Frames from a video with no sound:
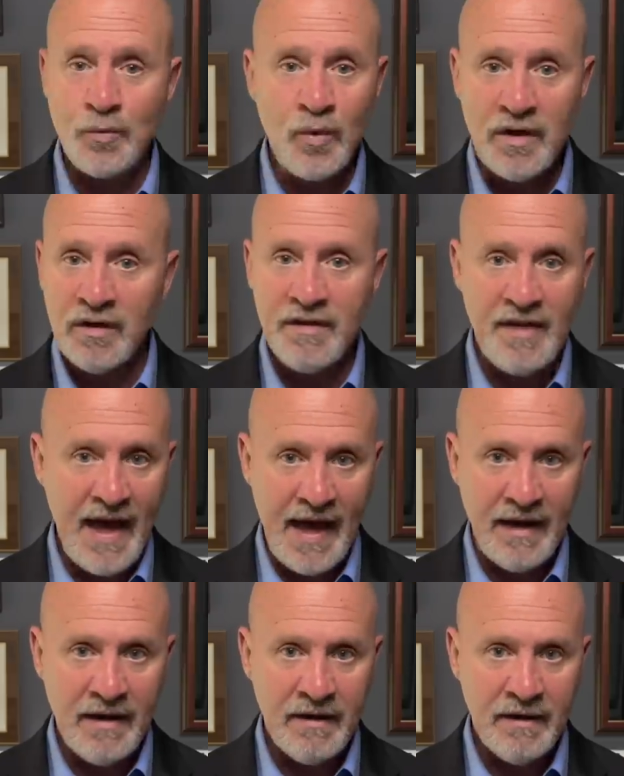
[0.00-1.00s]
will
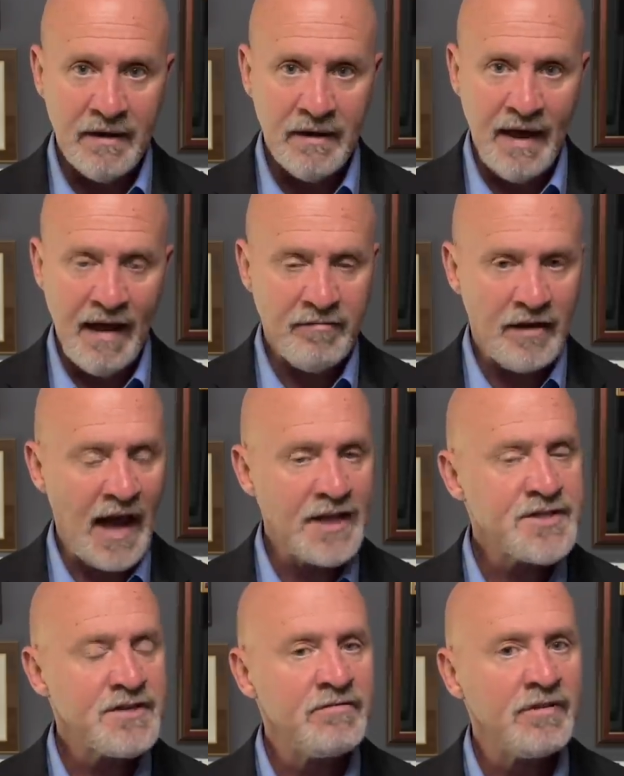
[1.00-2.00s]
then have
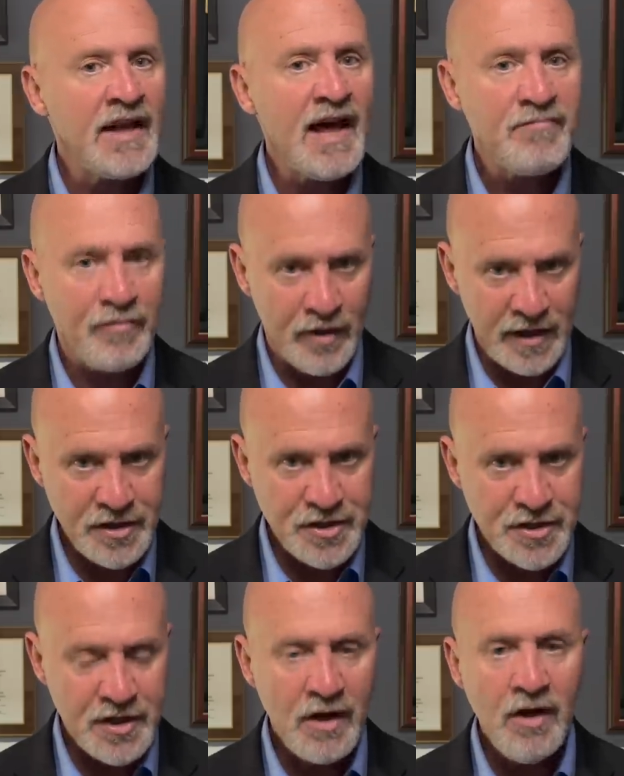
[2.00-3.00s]
lots of
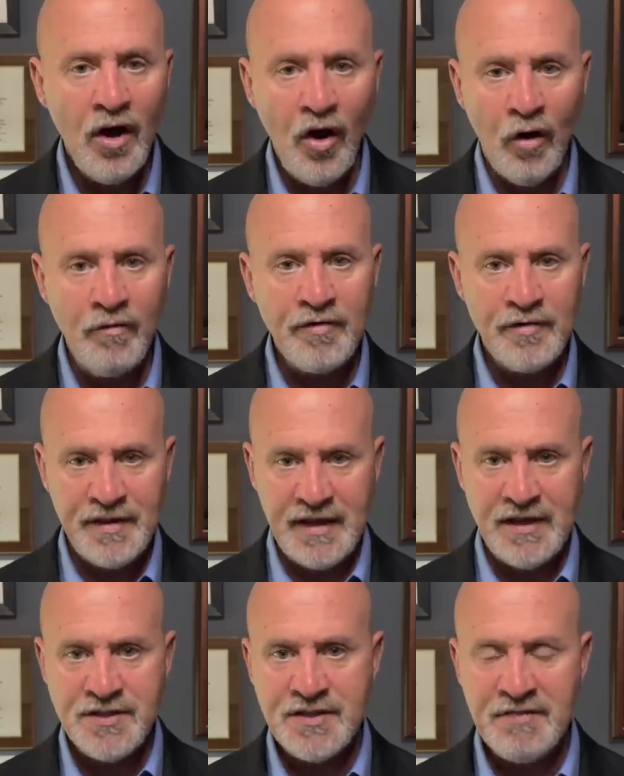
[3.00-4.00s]
leverage over
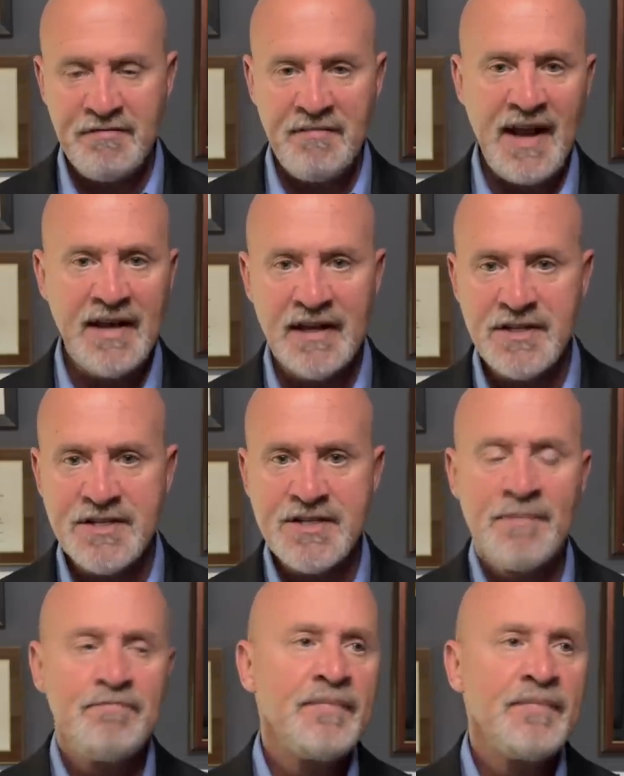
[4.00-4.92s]
these defendants.